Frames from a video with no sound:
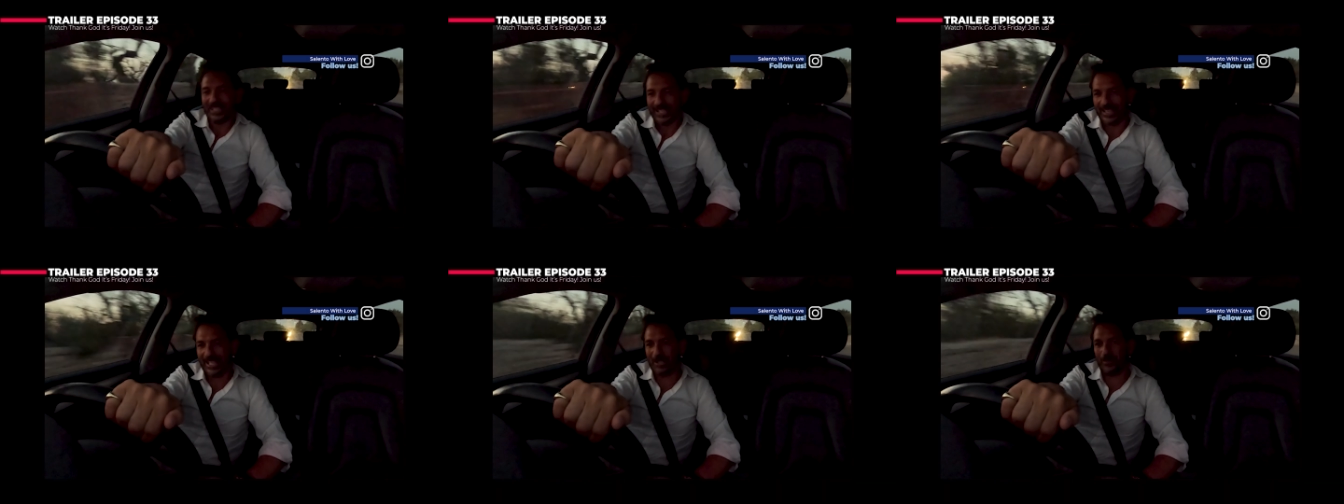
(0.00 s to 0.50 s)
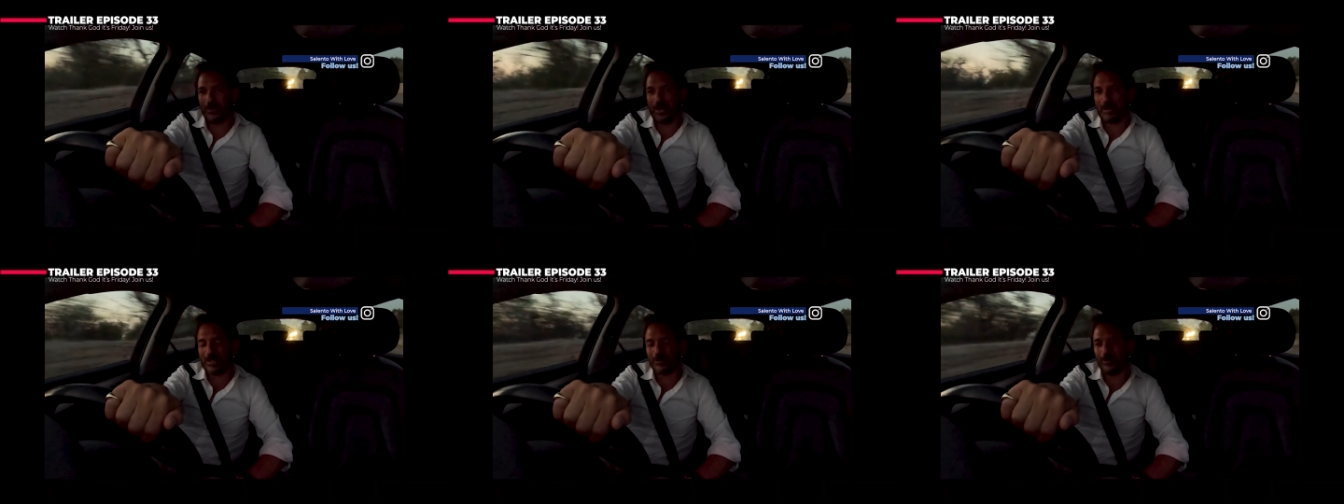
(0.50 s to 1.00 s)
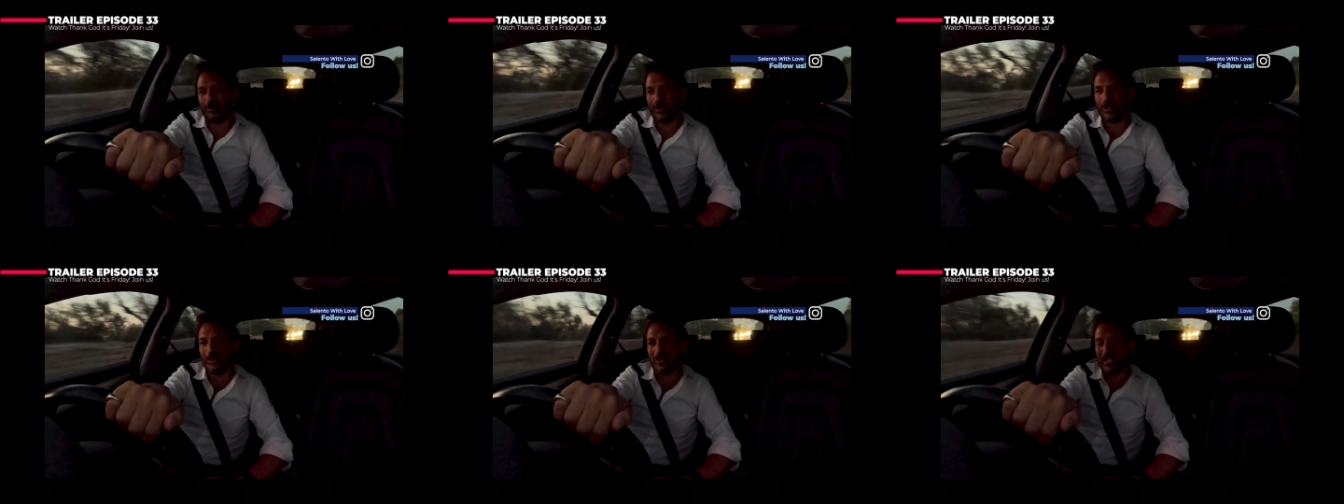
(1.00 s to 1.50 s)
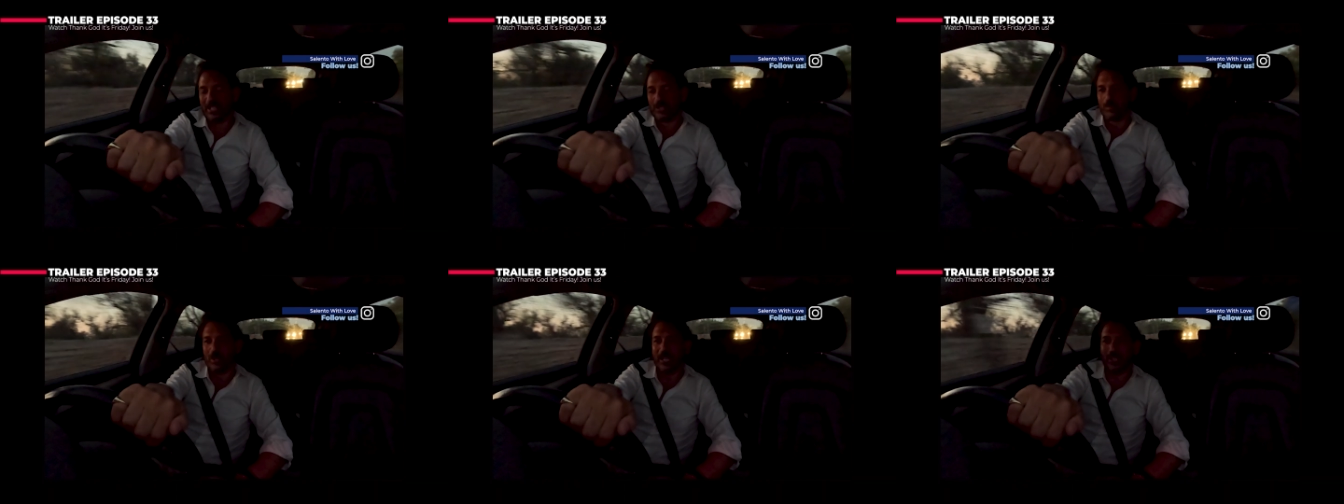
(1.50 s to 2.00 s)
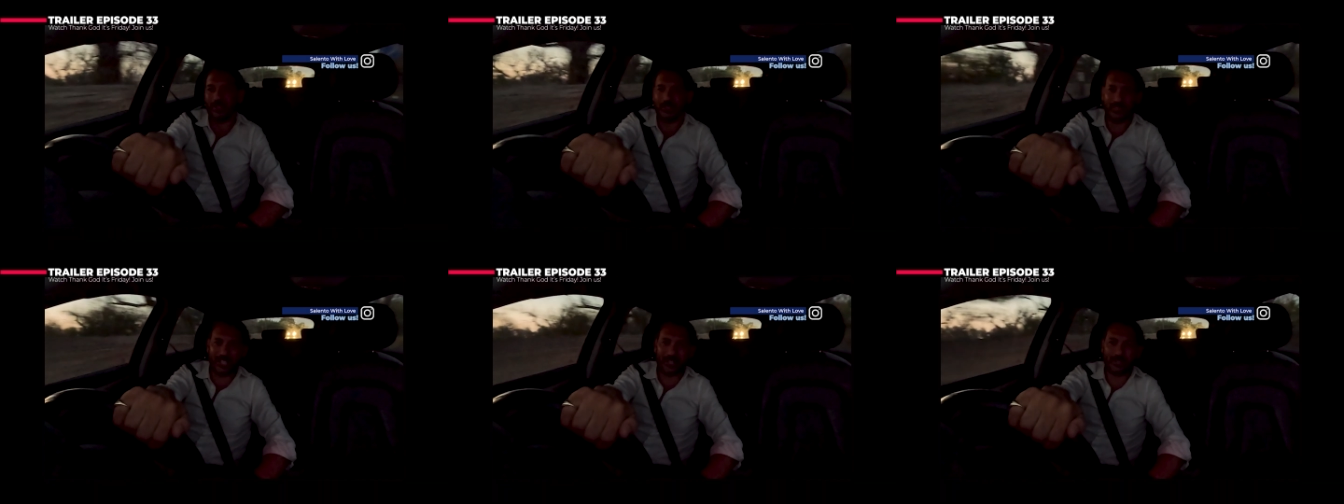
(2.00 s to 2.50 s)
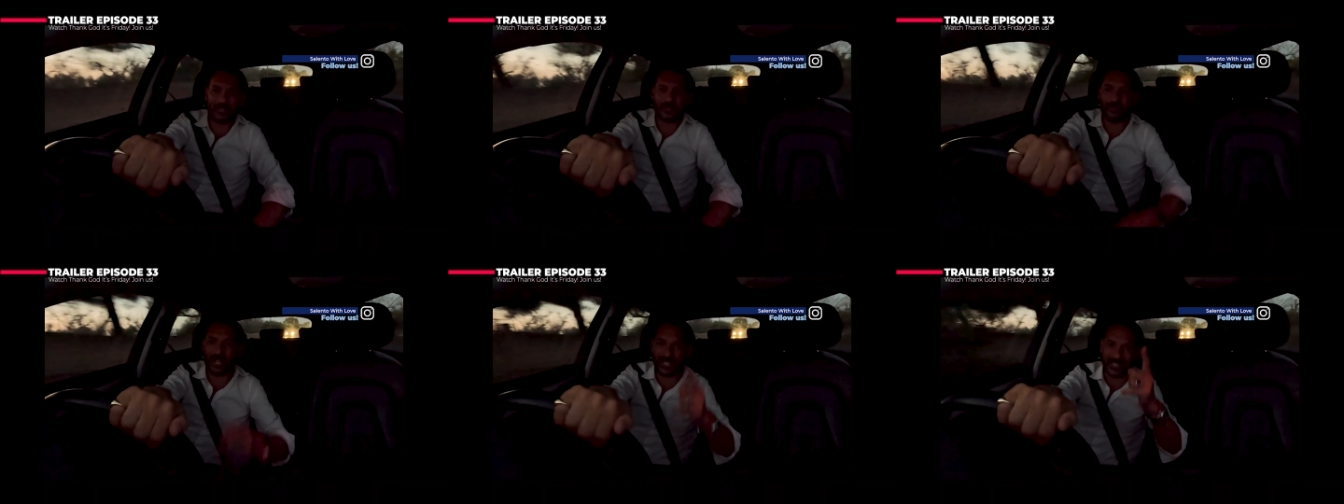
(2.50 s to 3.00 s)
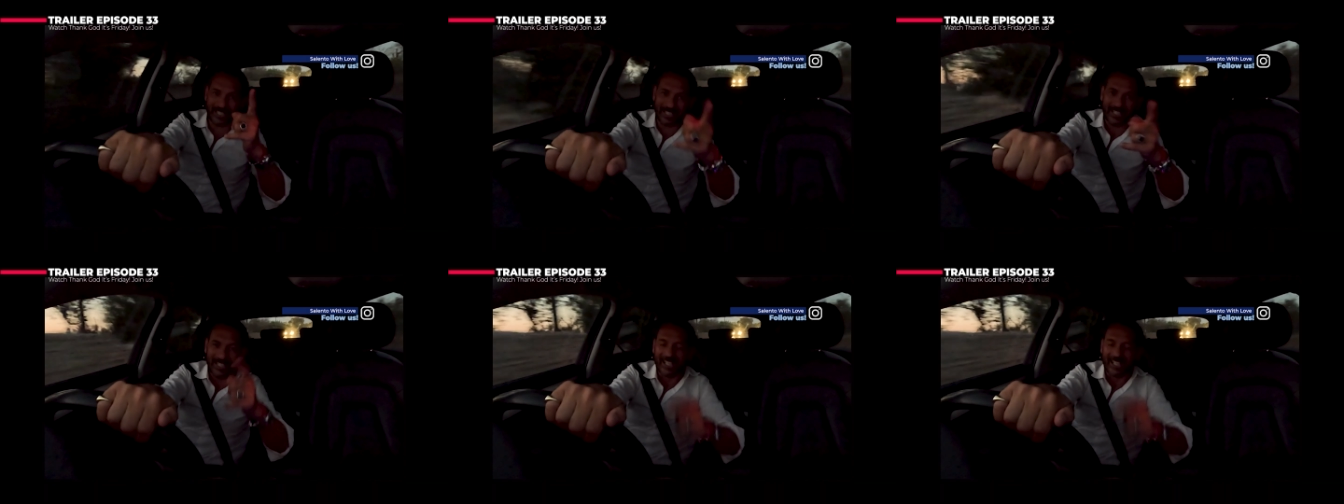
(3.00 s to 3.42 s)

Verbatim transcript: Thank you very much for following as well. The Thank God It's Friday.